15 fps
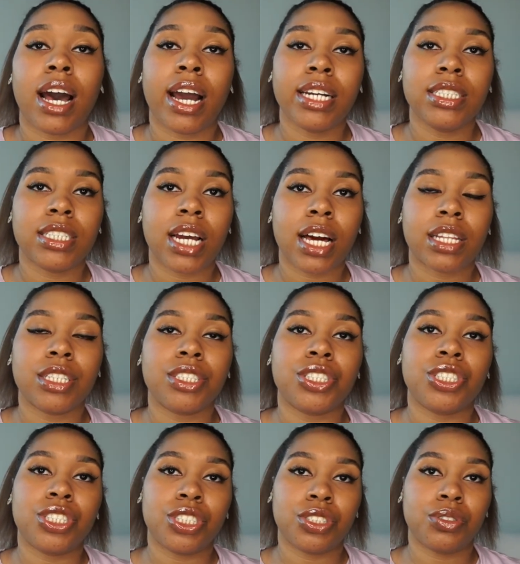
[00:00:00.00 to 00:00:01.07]
I
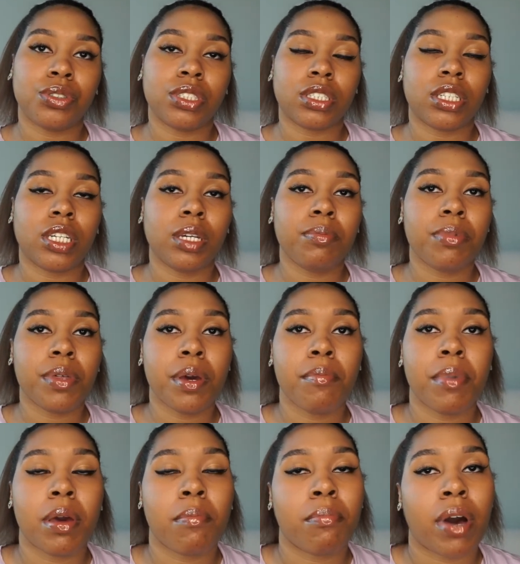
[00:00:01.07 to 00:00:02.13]
challenge you to keep them
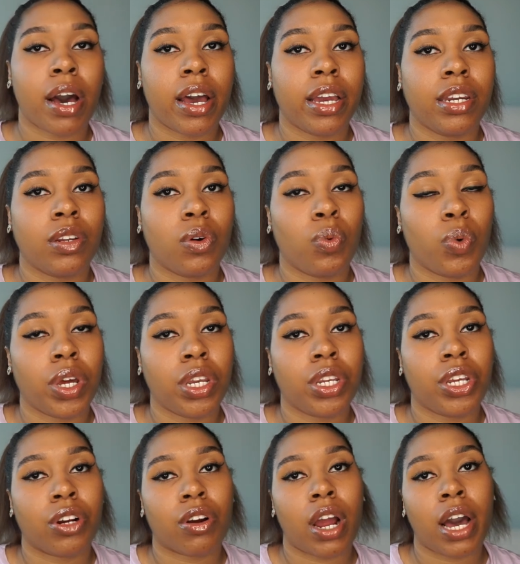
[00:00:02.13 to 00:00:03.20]
in mind when
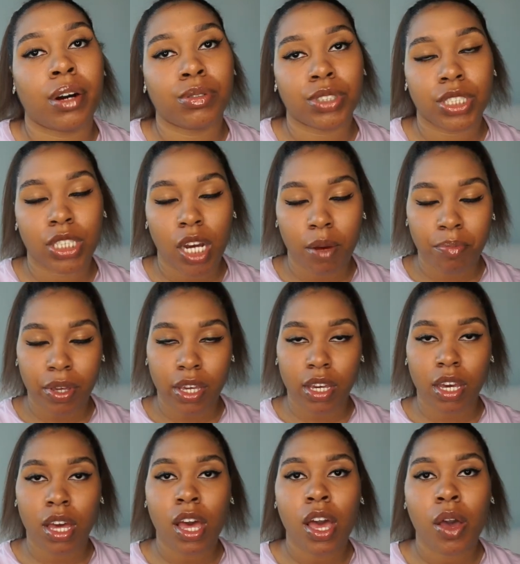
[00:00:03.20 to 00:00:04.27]
you're out shopping.